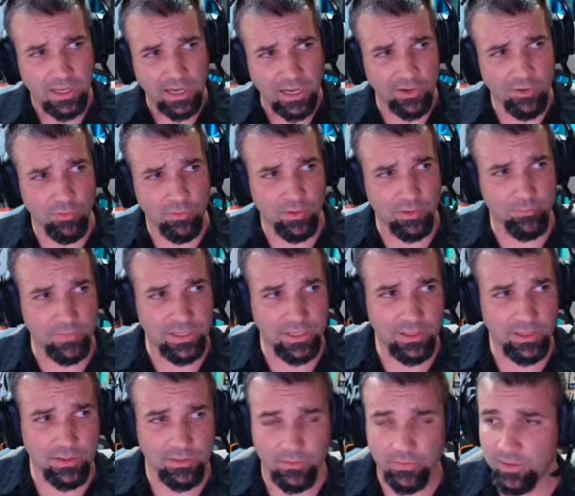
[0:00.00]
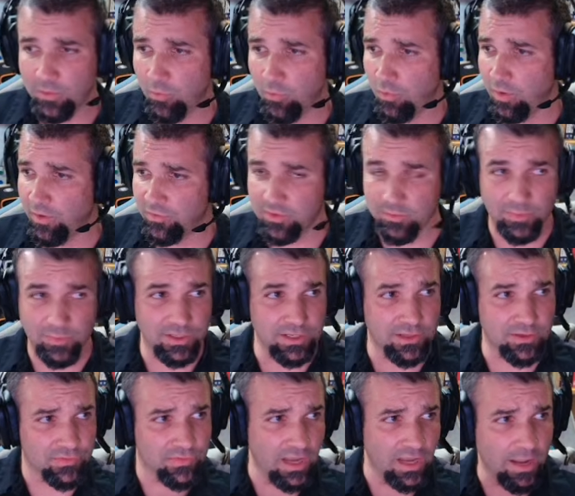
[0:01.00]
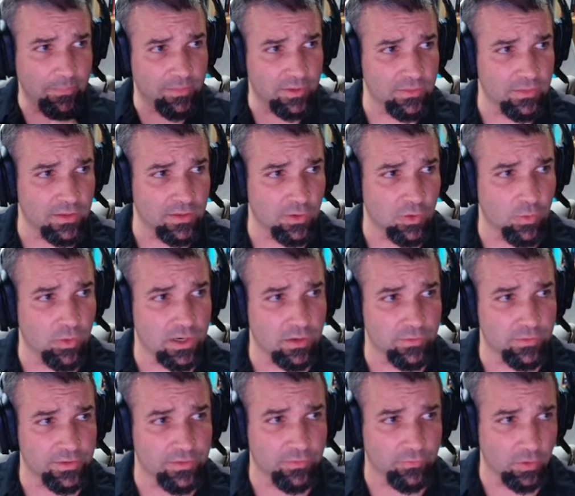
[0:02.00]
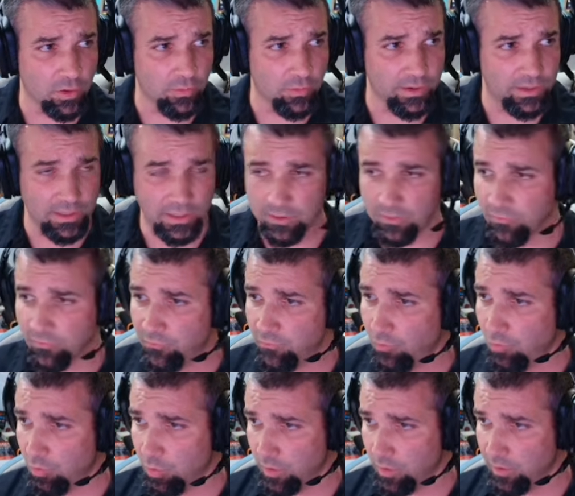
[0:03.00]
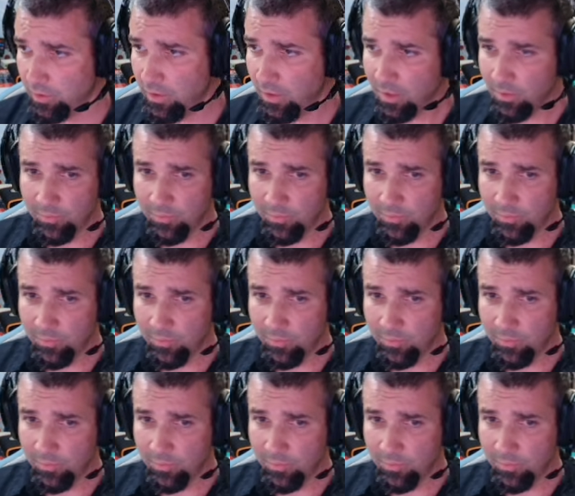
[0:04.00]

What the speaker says: I don't immediately want somebody to stop it and then quickly throw it into forward,